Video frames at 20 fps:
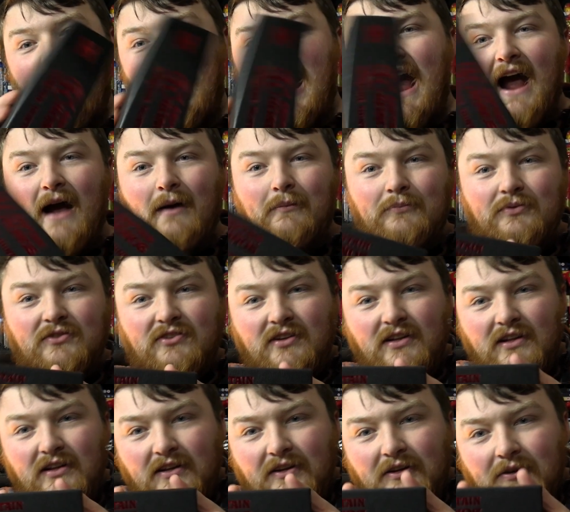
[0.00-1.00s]

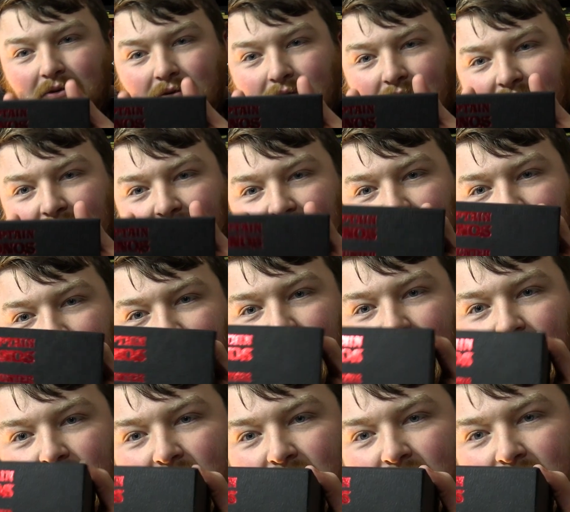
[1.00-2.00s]
absolutely
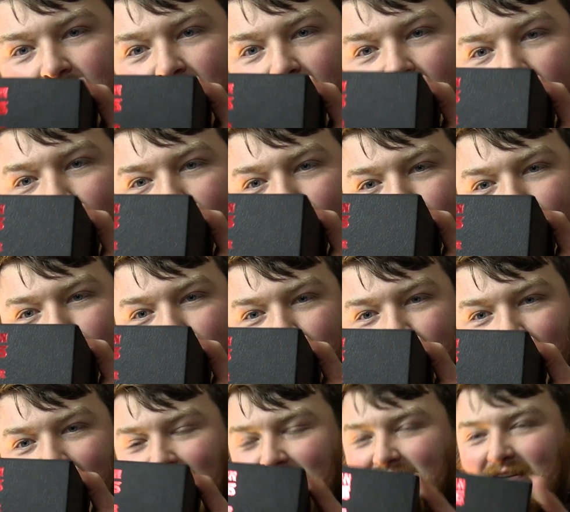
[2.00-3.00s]

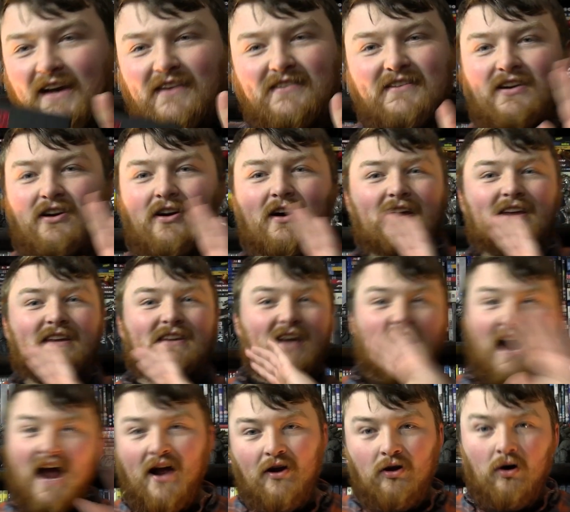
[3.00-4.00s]
fantastic. I
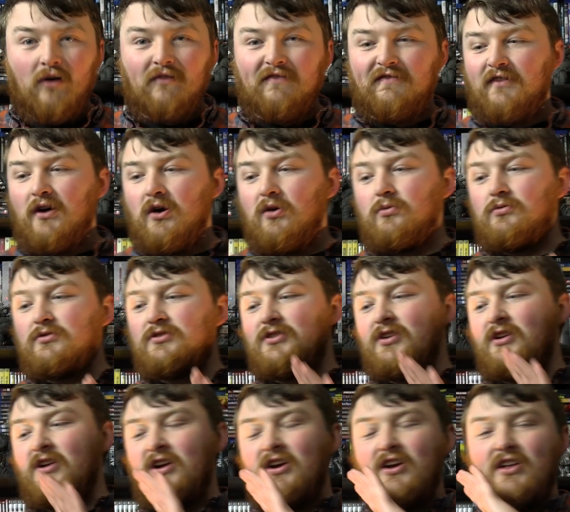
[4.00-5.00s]
cannot fault
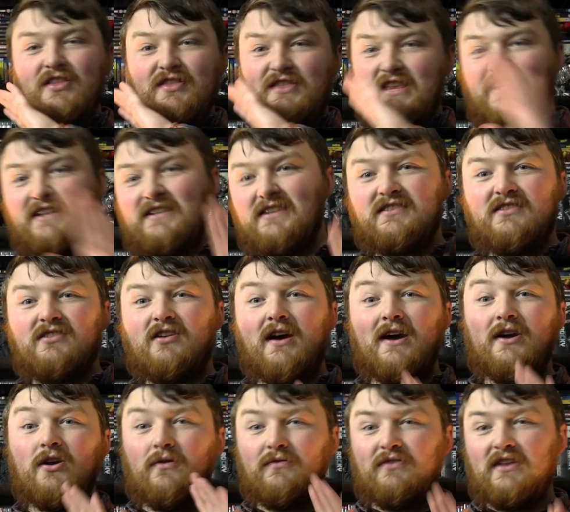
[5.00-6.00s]
the
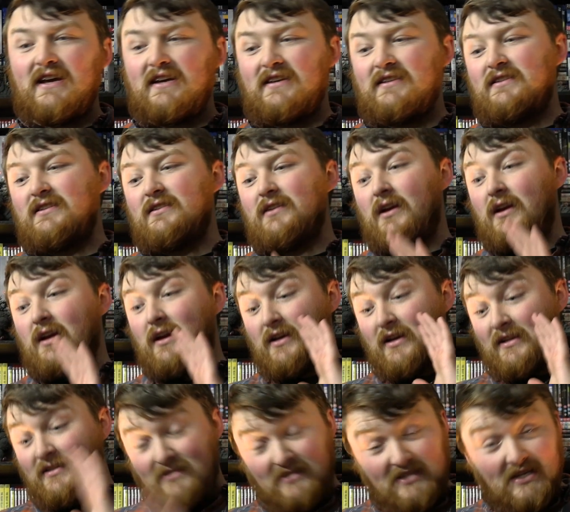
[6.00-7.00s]
design of this,
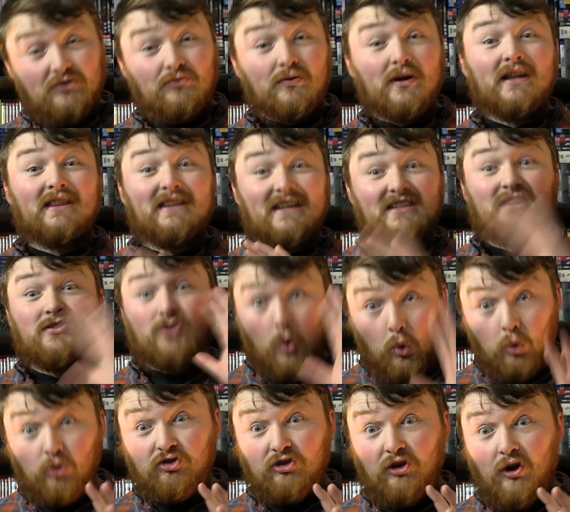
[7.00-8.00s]
considering this is
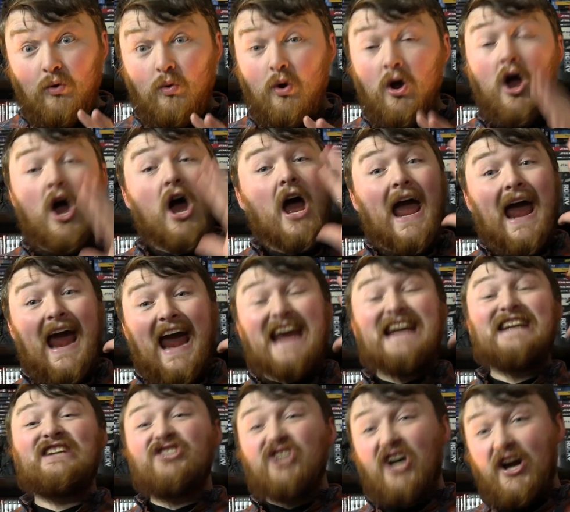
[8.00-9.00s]
also a
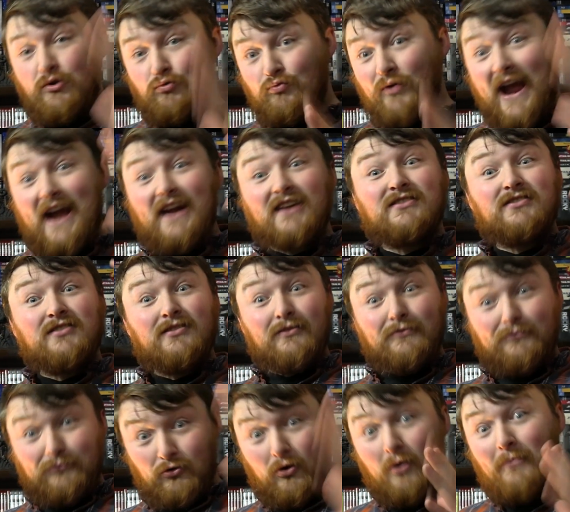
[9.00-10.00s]
direct
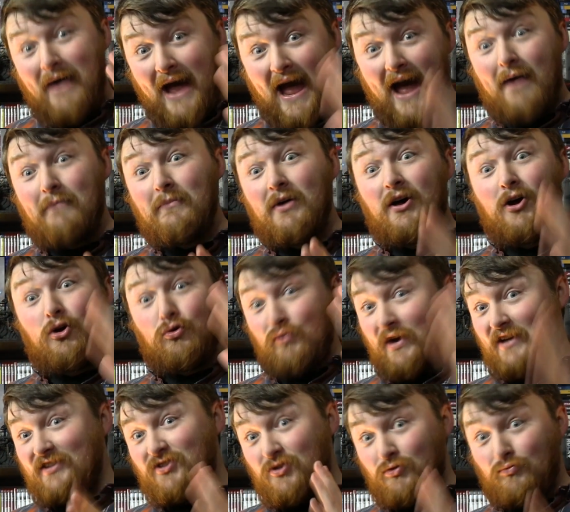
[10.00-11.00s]
from Hammer
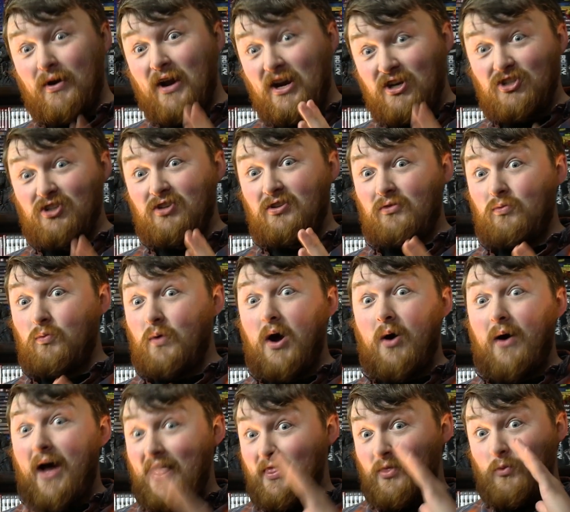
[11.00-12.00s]
restoration as
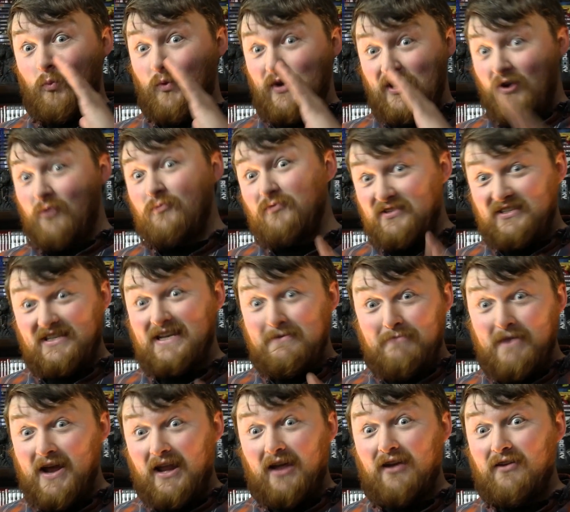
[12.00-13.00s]
well, and we don't see
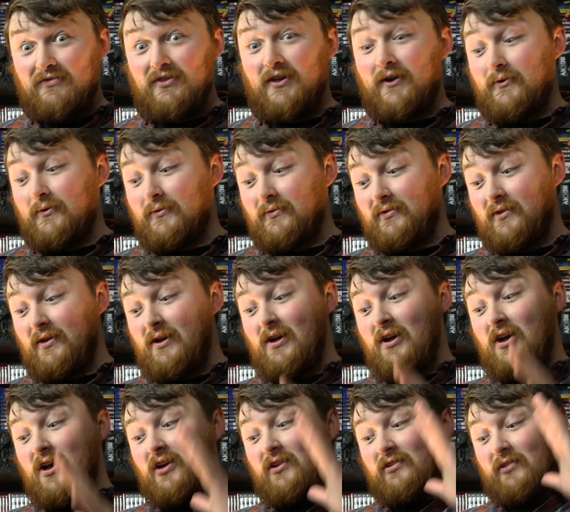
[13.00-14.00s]
many of those.
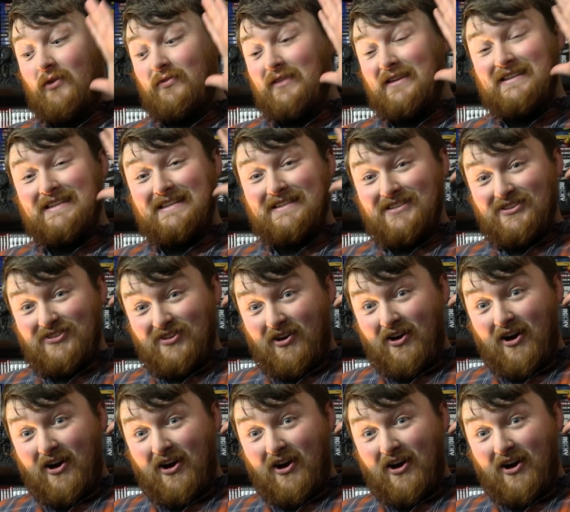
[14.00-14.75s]
So this is